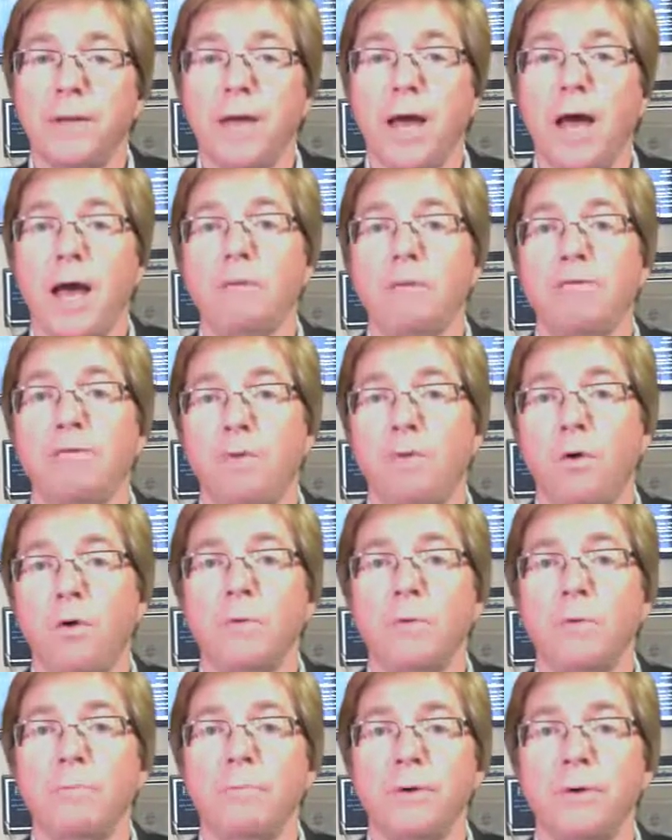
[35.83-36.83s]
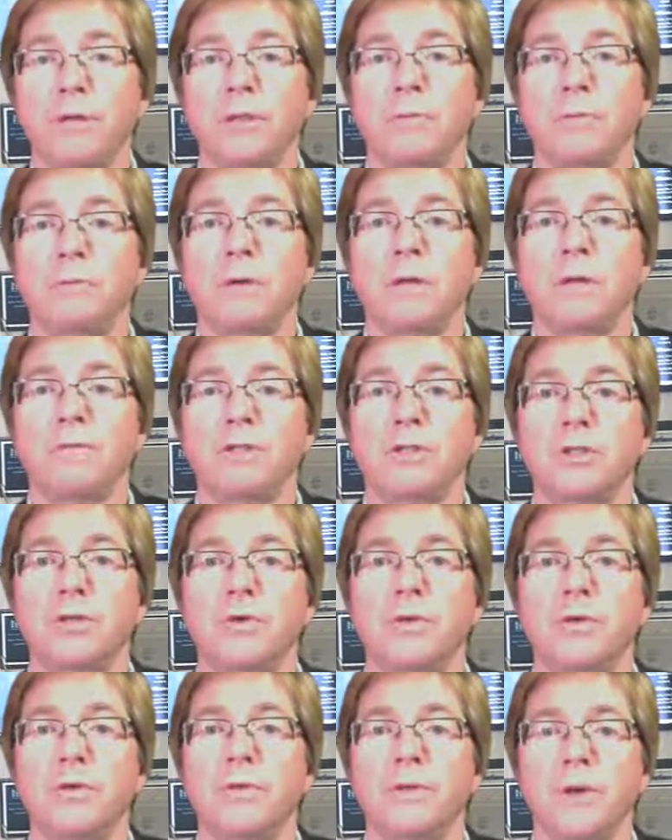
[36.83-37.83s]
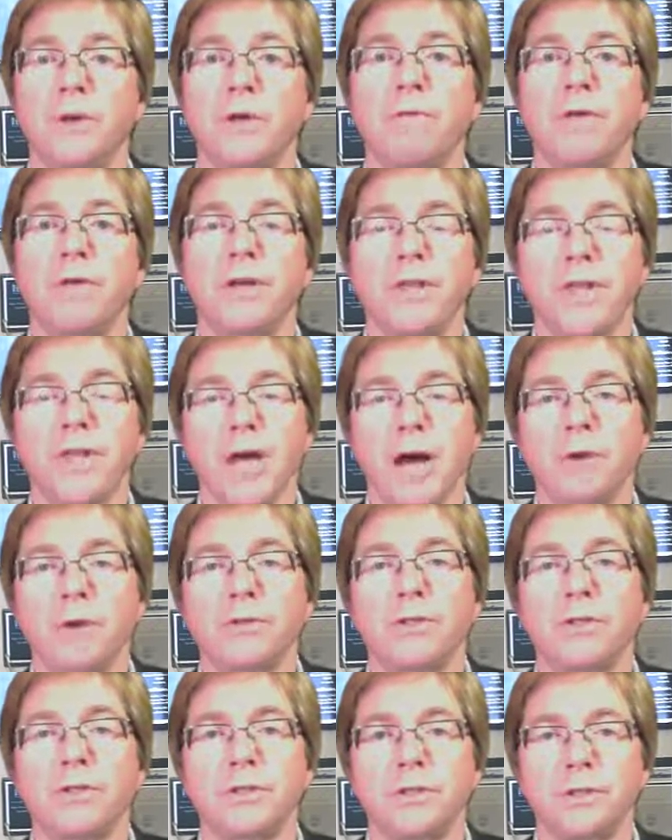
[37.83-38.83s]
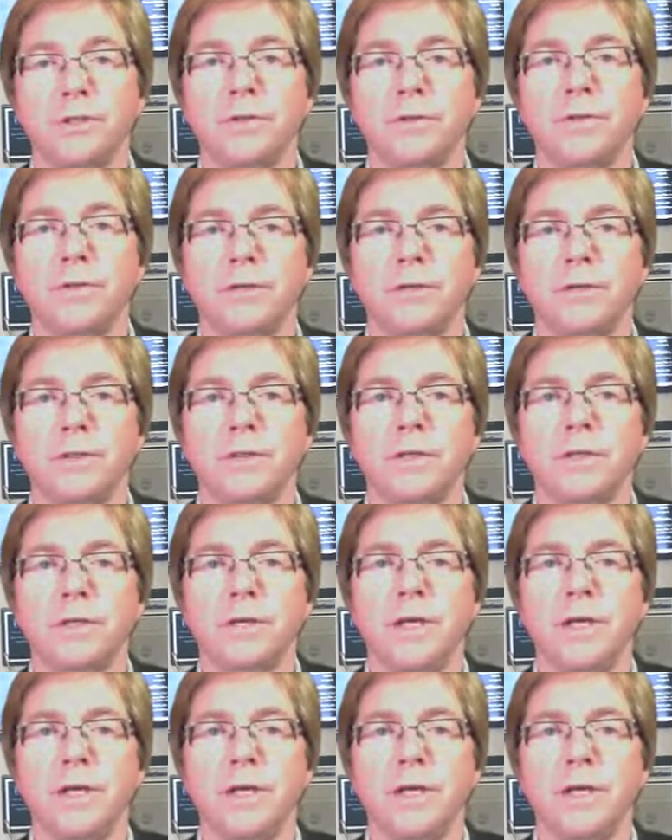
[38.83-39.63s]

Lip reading: I'm a former principal of a school with over 1,000 students.